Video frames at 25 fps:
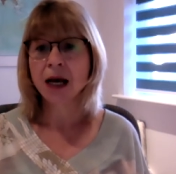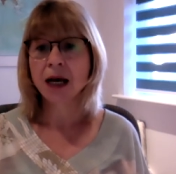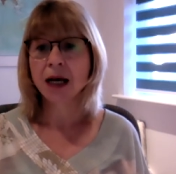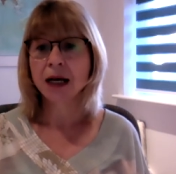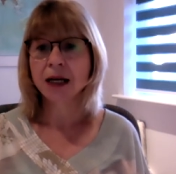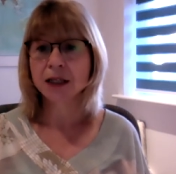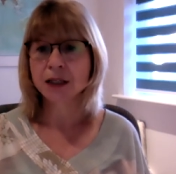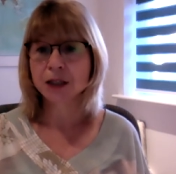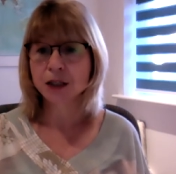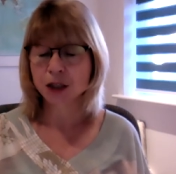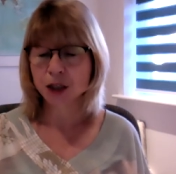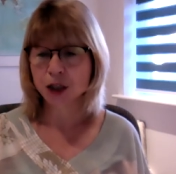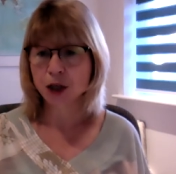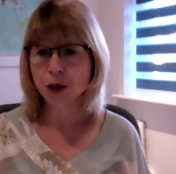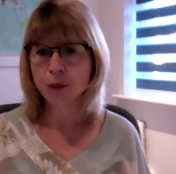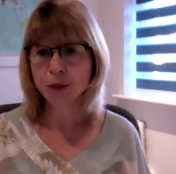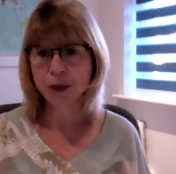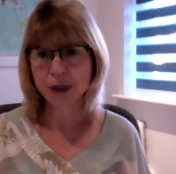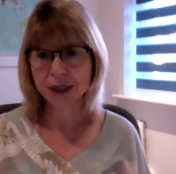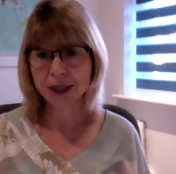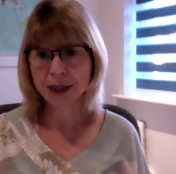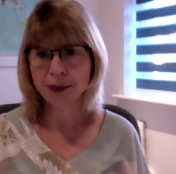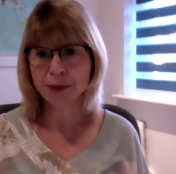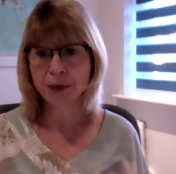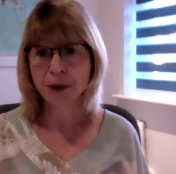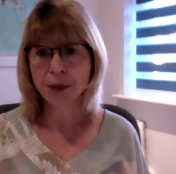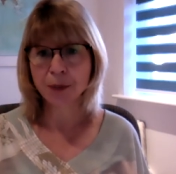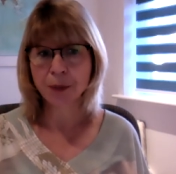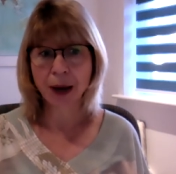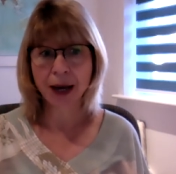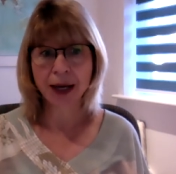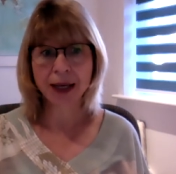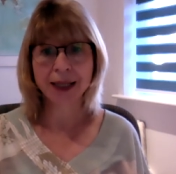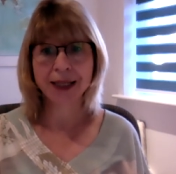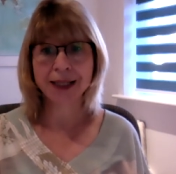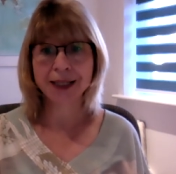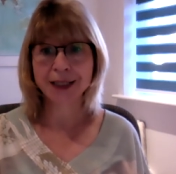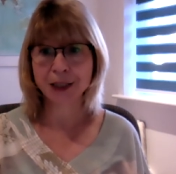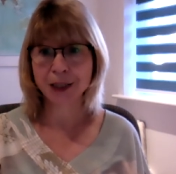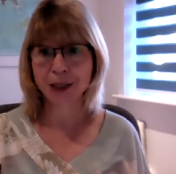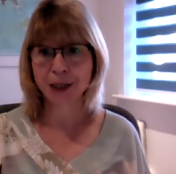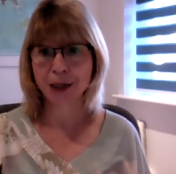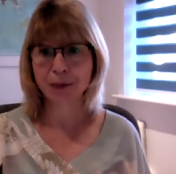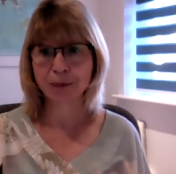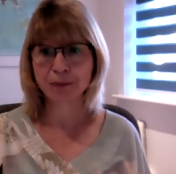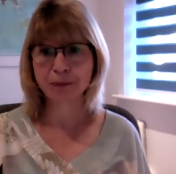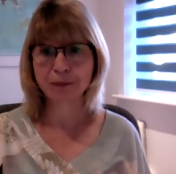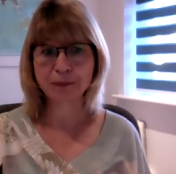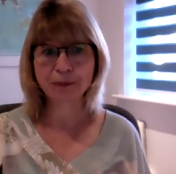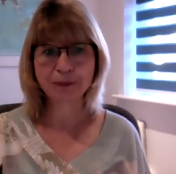and to stop you slipping back into
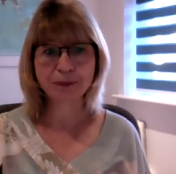them.